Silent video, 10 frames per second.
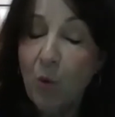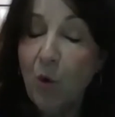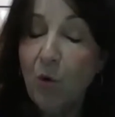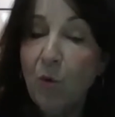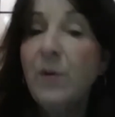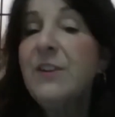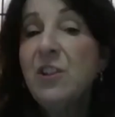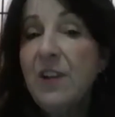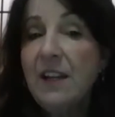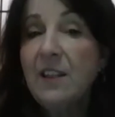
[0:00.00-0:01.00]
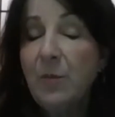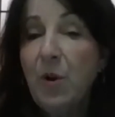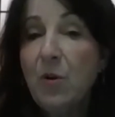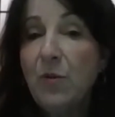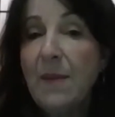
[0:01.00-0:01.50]
originated the
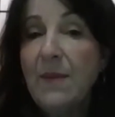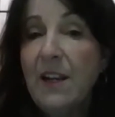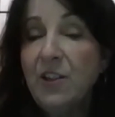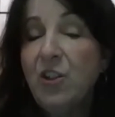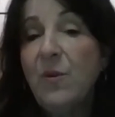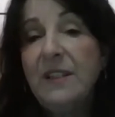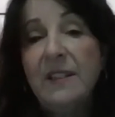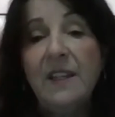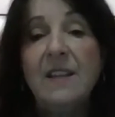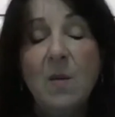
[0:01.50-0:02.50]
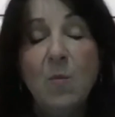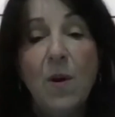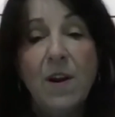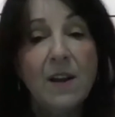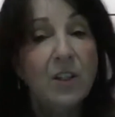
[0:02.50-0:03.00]
program in SUSD and then
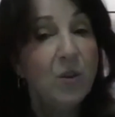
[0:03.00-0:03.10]
went on to